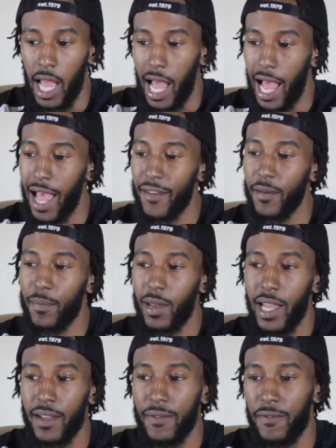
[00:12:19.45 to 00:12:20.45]
I haven't
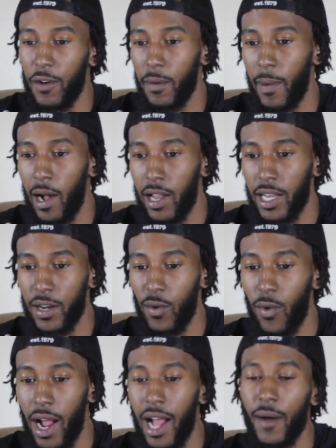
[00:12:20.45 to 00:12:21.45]
played football in a
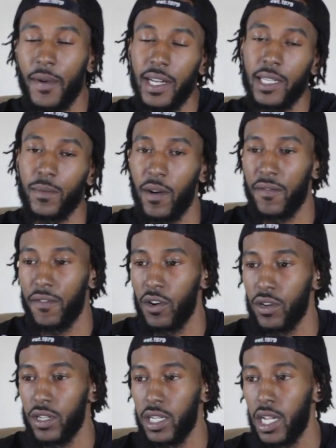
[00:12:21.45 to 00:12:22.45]
while, but that's my
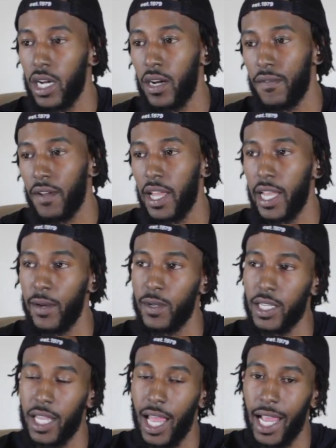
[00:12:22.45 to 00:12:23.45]
first love. And he
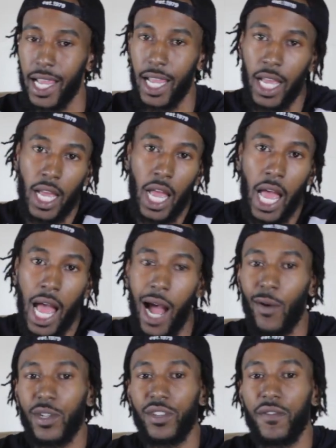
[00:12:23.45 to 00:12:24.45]
was like,
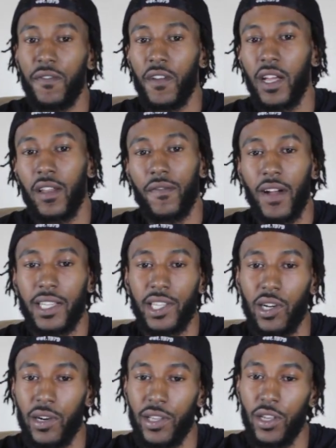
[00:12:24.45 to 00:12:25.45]
how would you feel if I
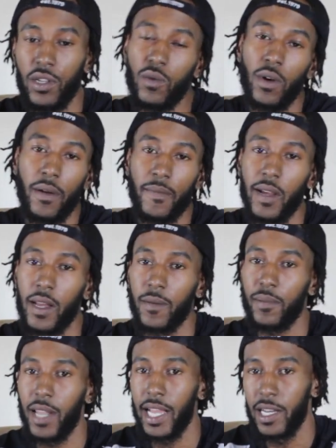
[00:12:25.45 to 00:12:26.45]
told you you wouldn't be able
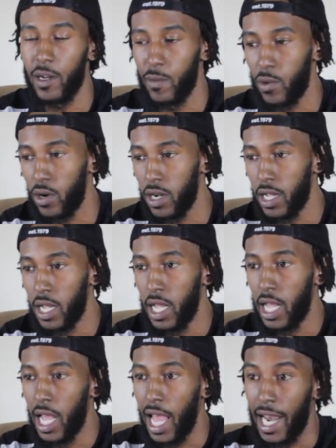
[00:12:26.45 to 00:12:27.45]
to play no more?
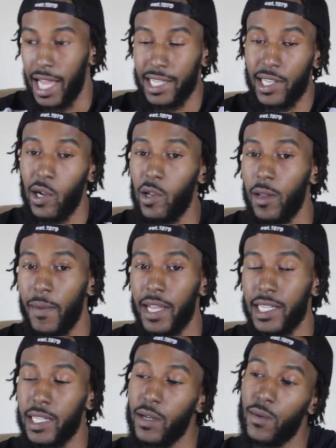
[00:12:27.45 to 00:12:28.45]
And I told him, I
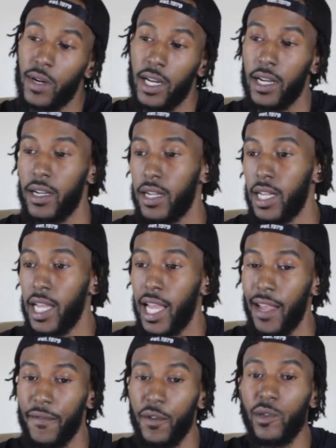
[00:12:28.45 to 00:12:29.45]
said, well,
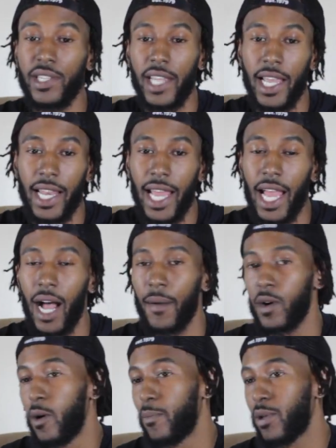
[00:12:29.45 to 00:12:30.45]
if you say that,
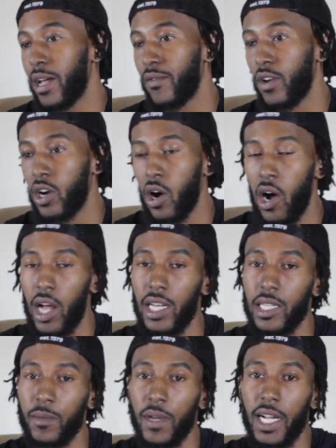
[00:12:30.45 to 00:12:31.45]
I'm going to play
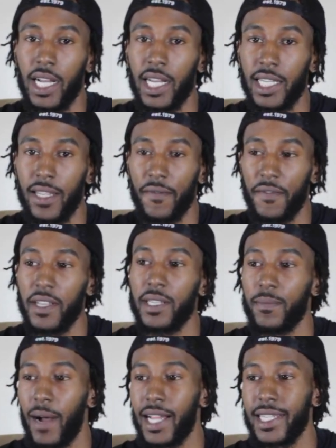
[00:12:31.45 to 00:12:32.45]
regardless, because if
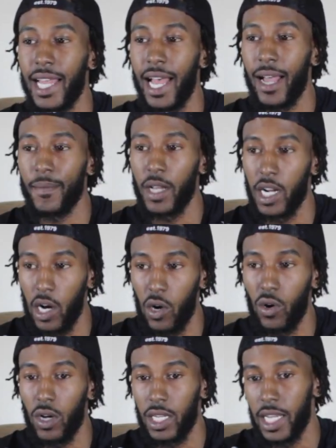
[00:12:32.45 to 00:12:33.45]
it's my time to
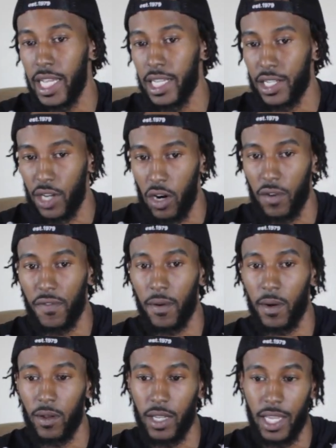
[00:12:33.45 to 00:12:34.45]
go or leave this earth,
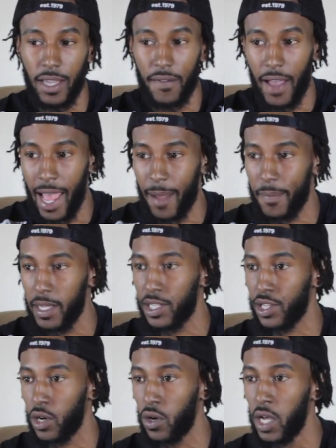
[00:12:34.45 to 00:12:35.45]
I'm going to leave happy.
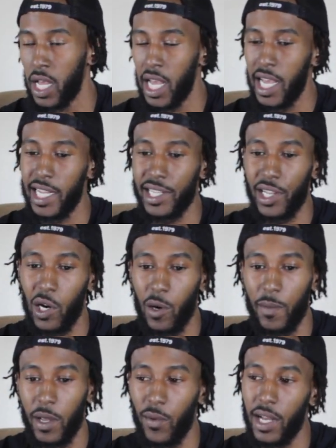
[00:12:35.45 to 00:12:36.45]
So he
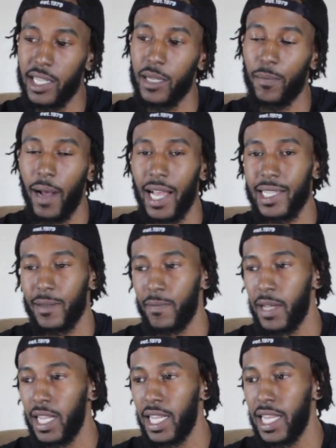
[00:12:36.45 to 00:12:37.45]
told me, well, it's a
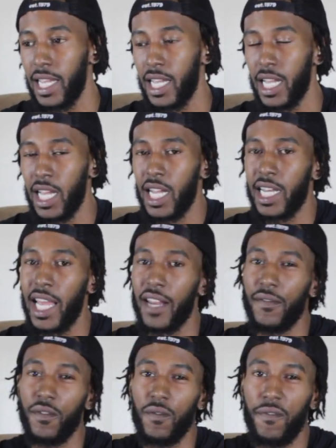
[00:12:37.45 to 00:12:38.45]
possibility that
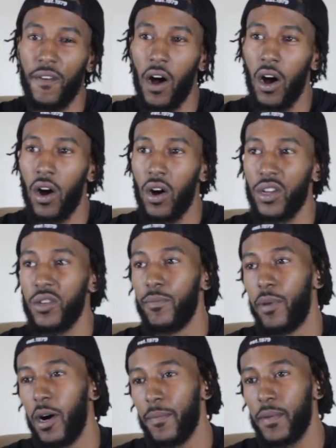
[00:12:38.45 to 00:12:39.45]
if you fall, you
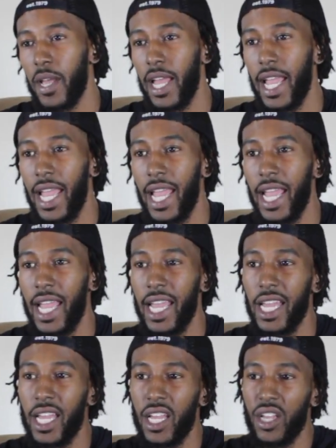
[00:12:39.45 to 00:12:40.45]
bump your
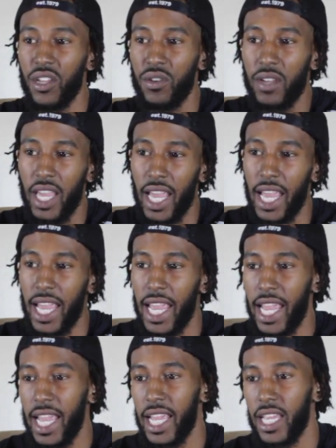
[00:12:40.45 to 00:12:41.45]
head, you get
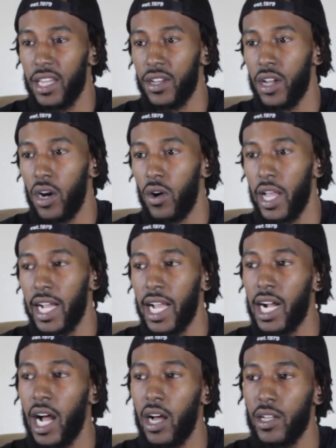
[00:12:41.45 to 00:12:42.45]
hit, you know, it
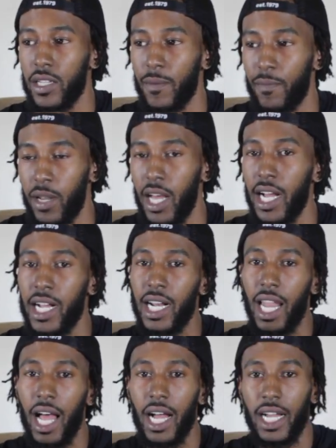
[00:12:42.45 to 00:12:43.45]
could cause a blood
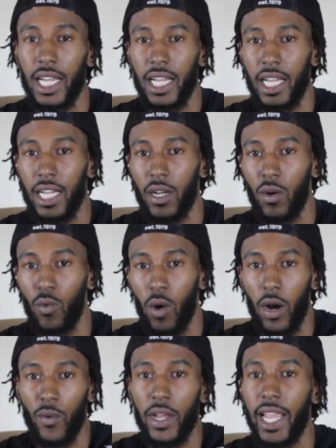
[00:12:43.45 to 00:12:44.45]
clot
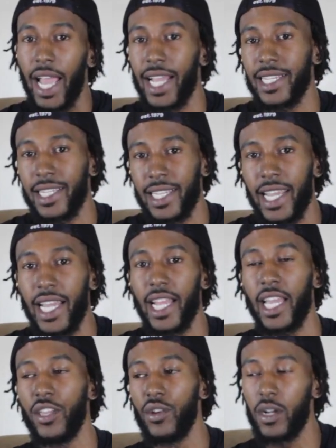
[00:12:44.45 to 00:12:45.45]
where we can't see
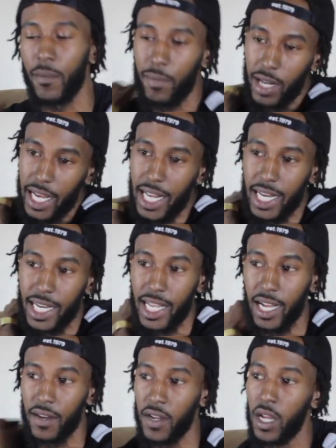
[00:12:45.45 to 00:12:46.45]
it and you can bleed to
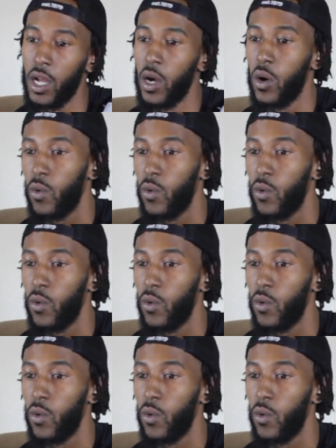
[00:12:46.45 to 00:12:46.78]
death.